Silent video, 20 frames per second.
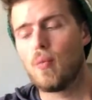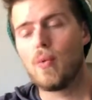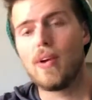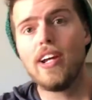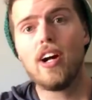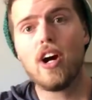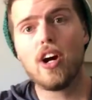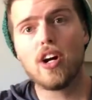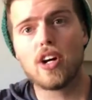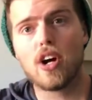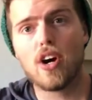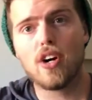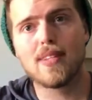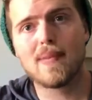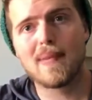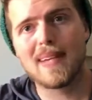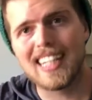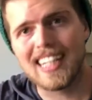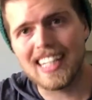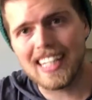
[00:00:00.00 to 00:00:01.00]
We are called
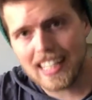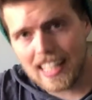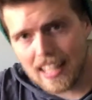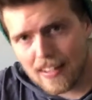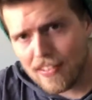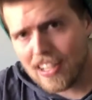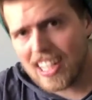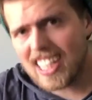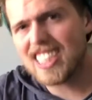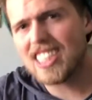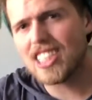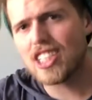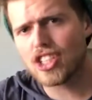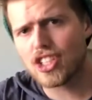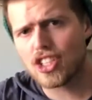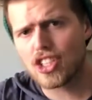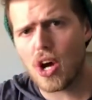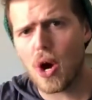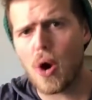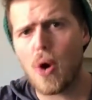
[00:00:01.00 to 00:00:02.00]
to be living
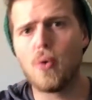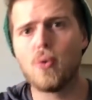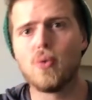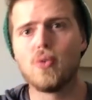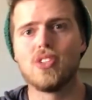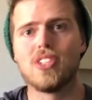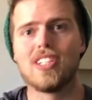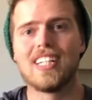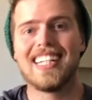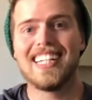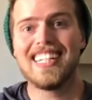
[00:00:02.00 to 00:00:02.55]
stones,